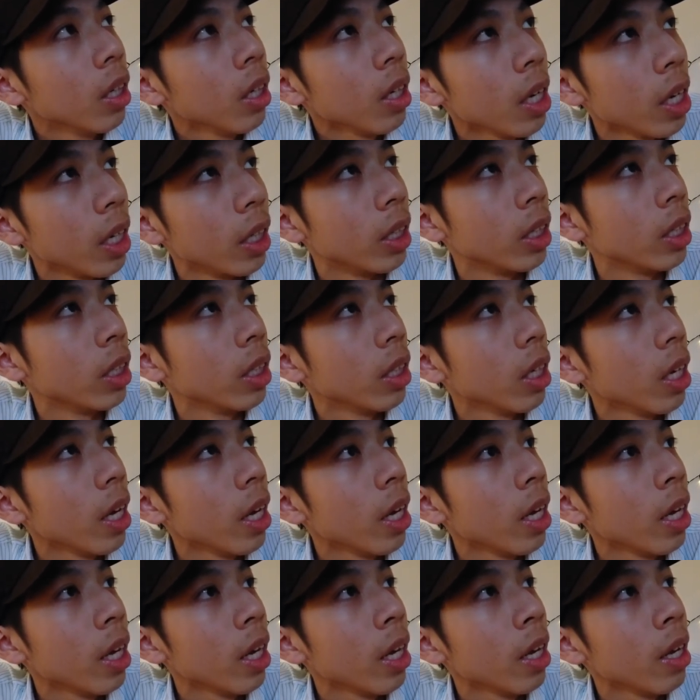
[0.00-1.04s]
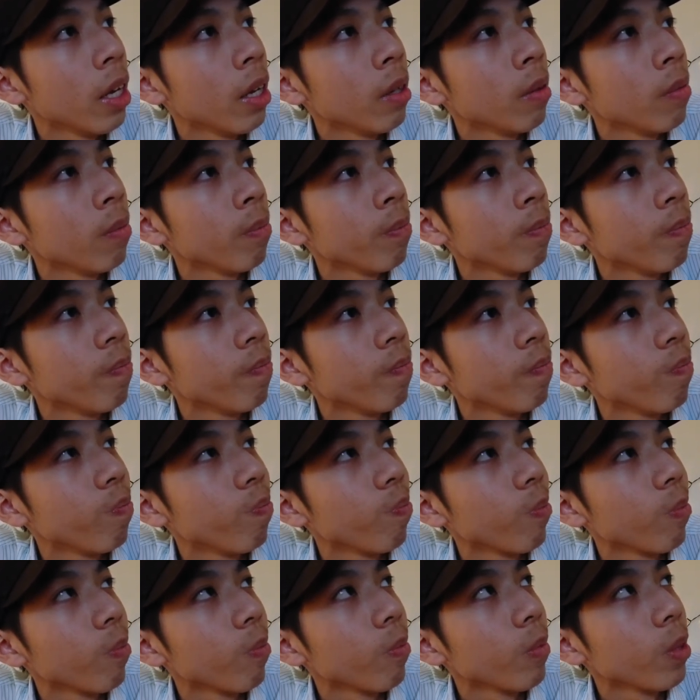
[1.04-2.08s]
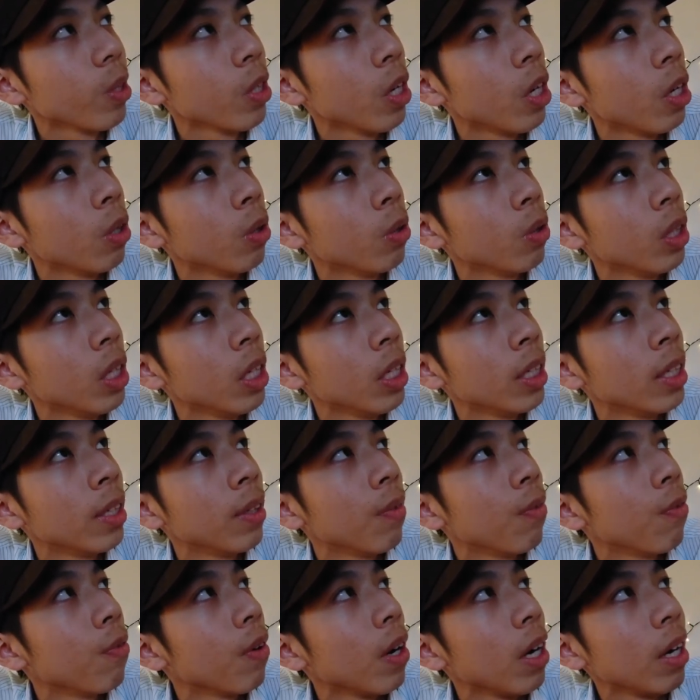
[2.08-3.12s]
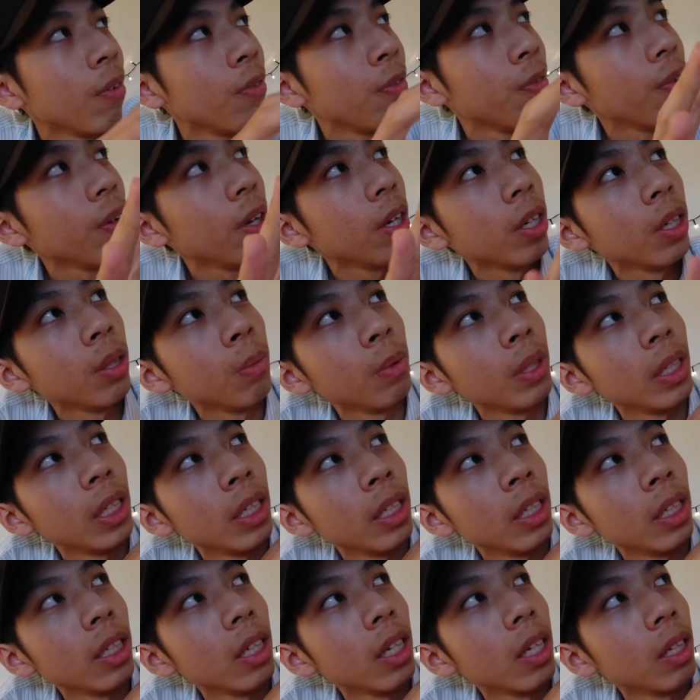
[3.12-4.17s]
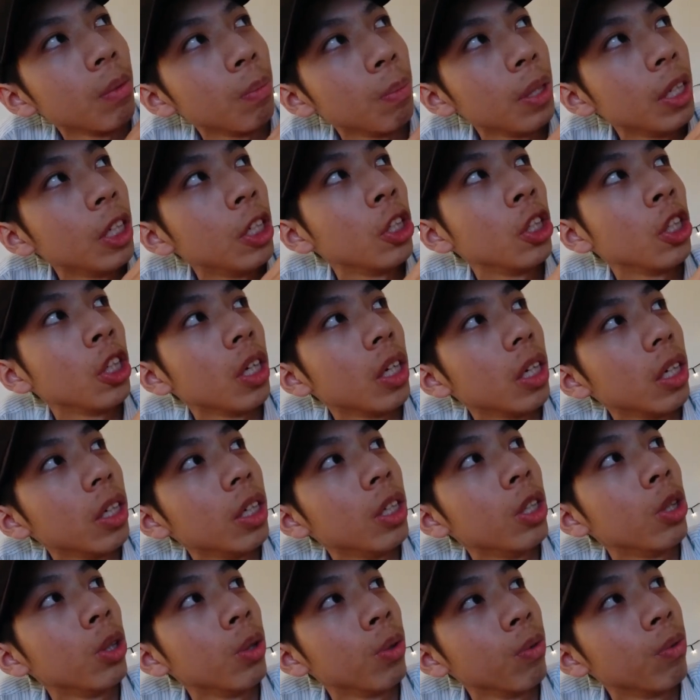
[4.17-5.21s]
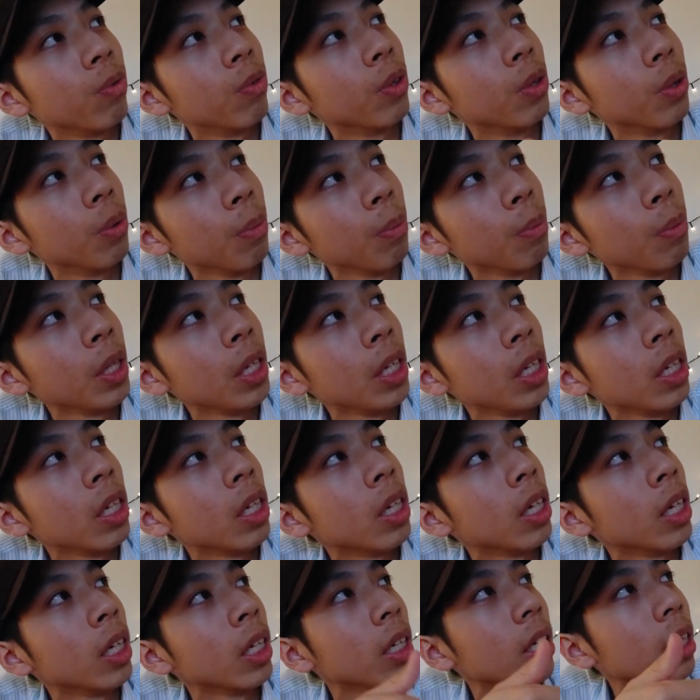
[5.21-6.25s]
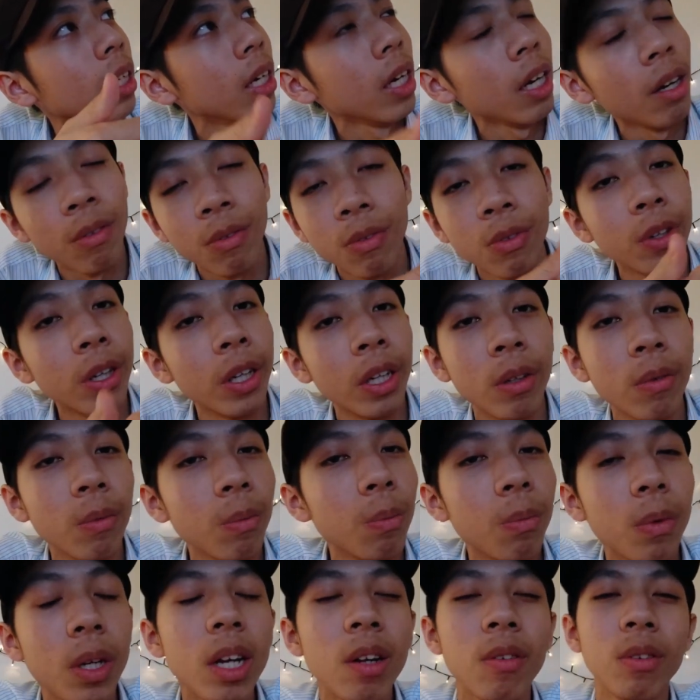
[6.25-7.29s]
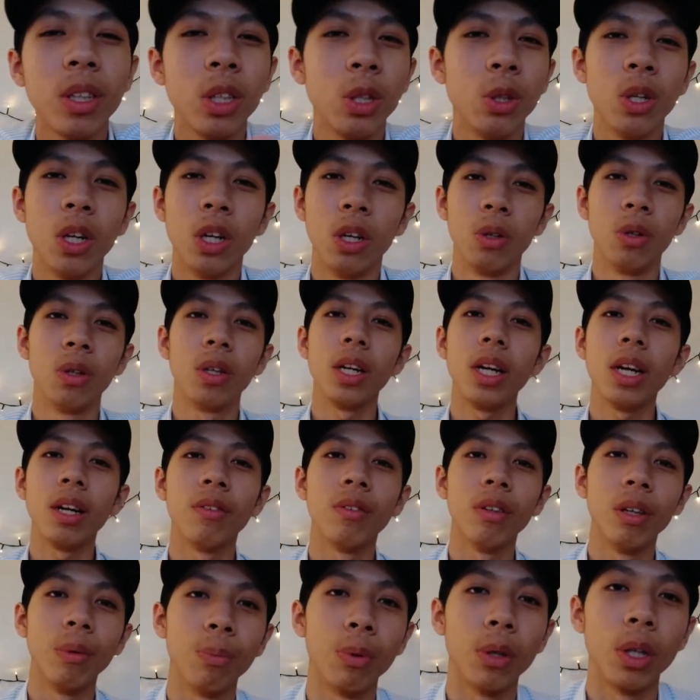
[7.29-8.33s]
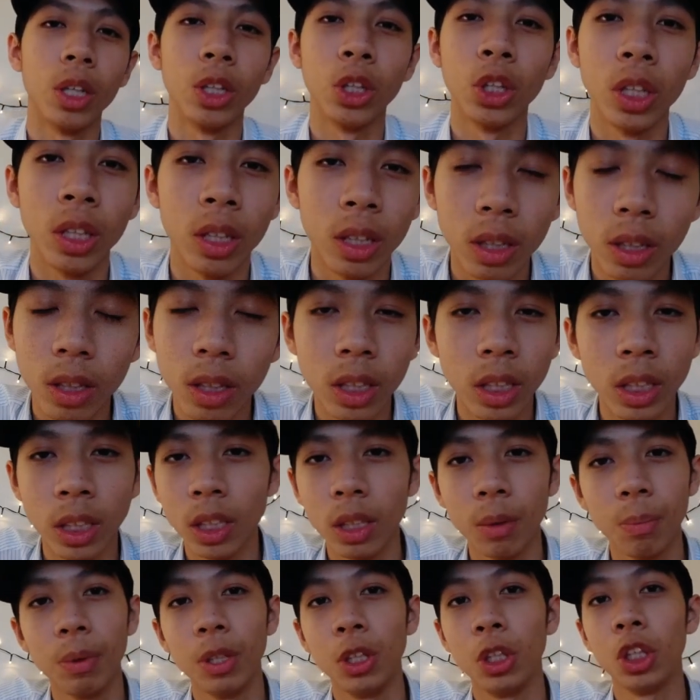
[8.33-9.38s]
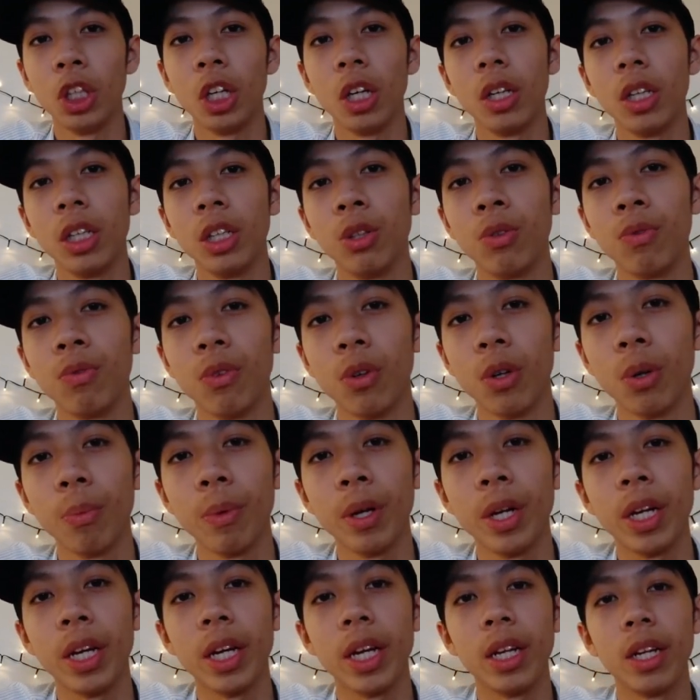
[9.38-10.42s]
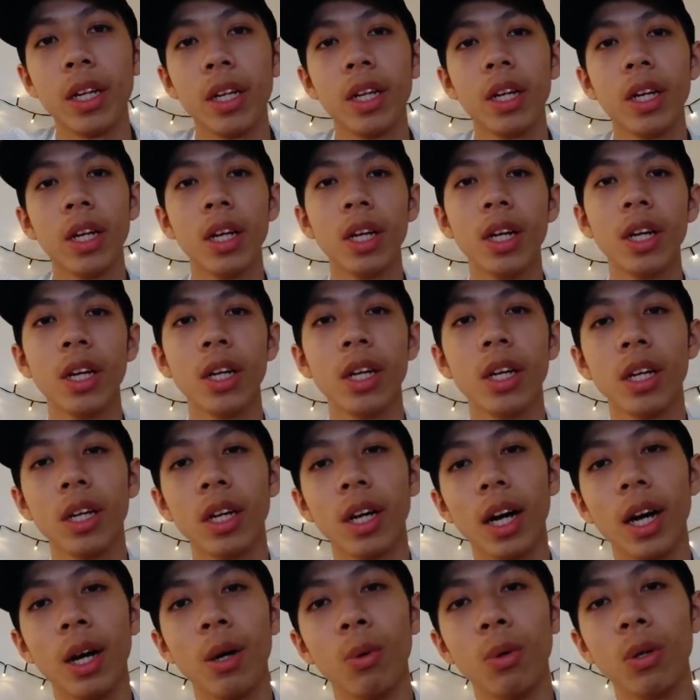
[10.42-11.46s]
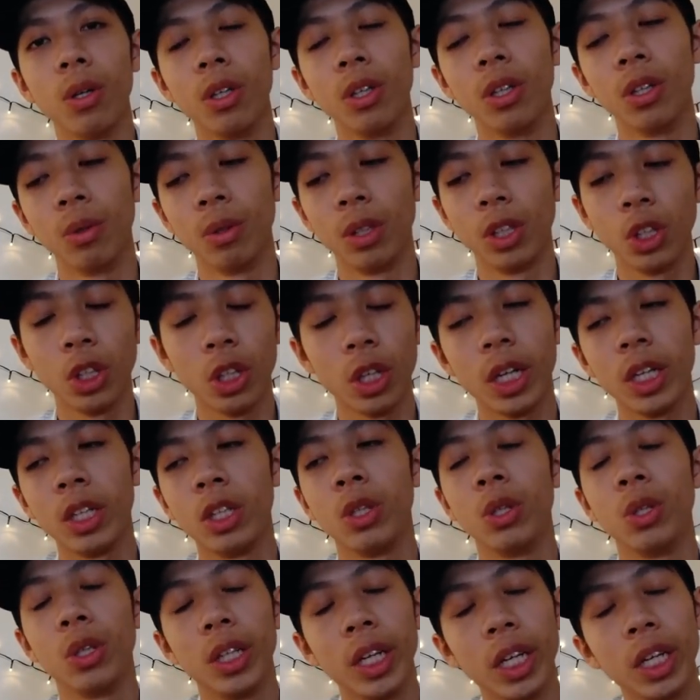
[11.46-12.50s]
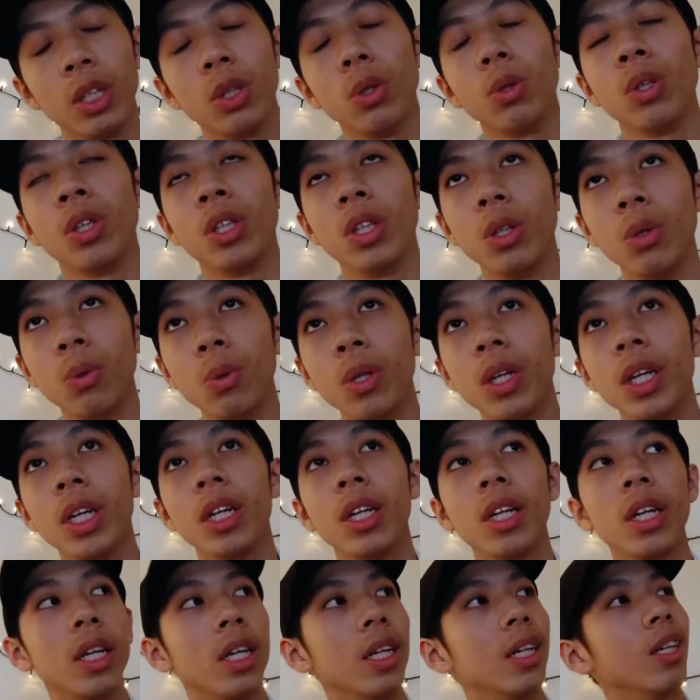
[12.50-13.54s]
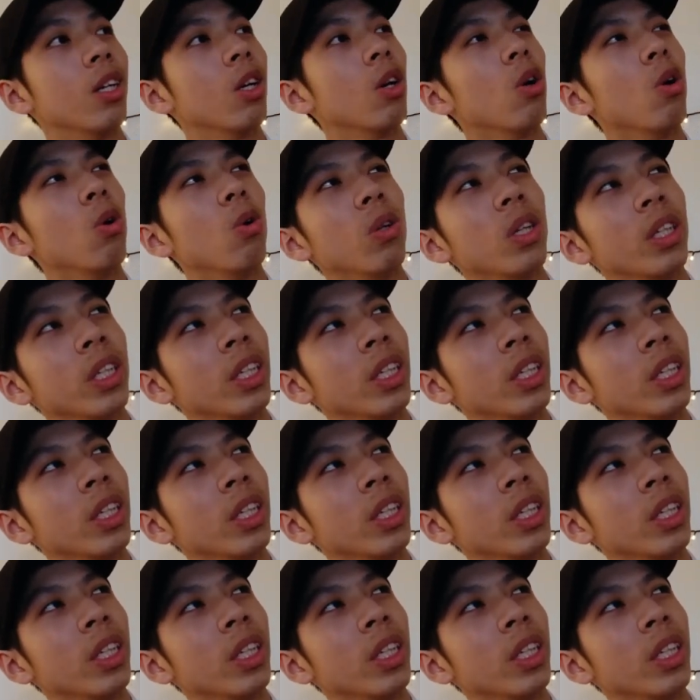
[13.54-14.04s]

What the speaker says: yes, and you know, this five films is a bit challenge for me, like every, and you know, every project is a bit challenge for me, and I will try to get used to it and all